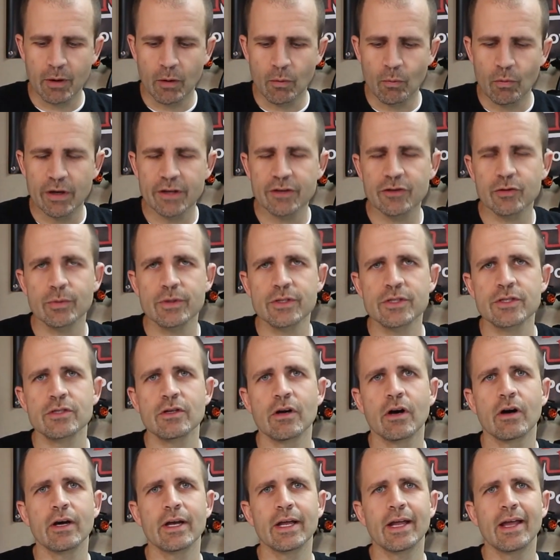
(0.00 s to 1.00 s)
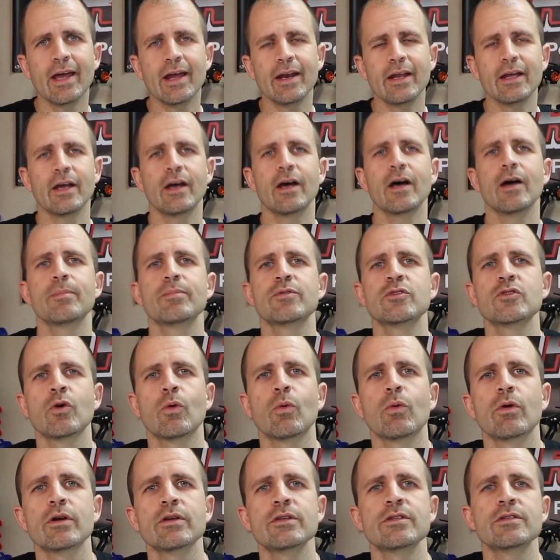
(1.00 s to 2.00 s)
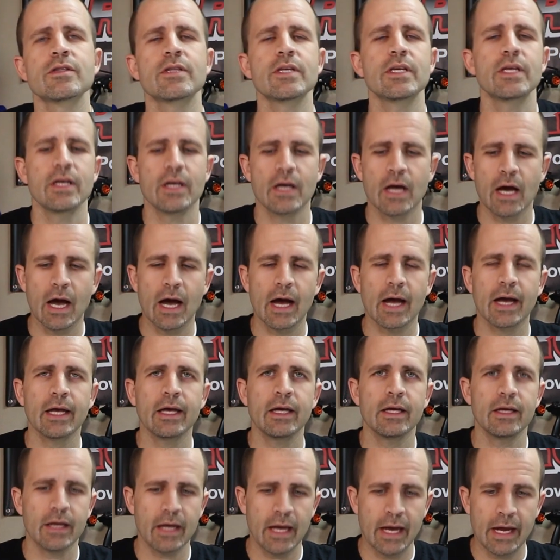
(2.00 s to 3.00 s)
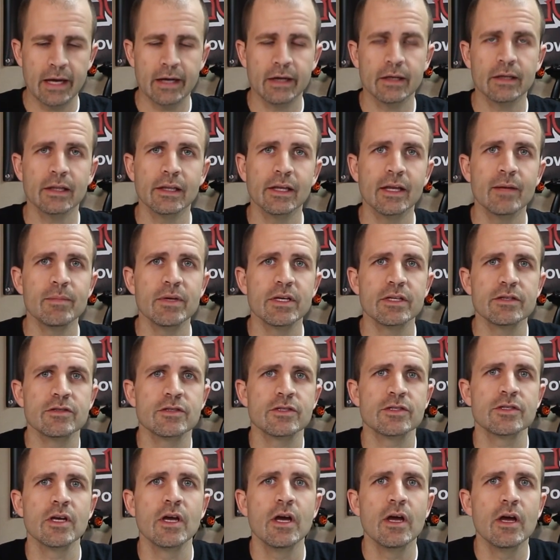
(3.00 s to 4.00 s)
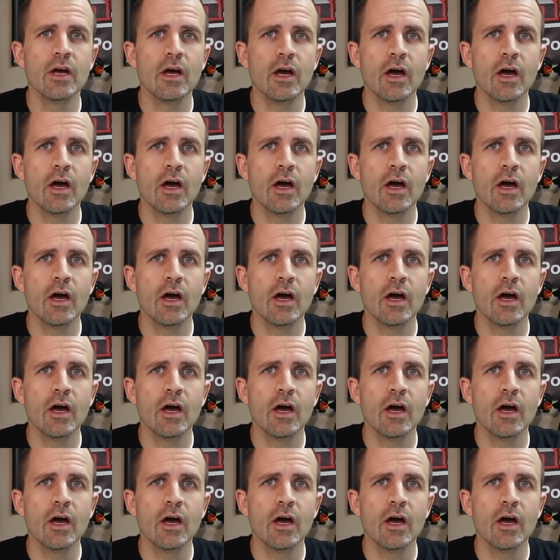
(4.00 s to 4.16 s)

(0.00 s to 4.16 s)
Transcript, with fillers: But once we start getting up towards the high-end limits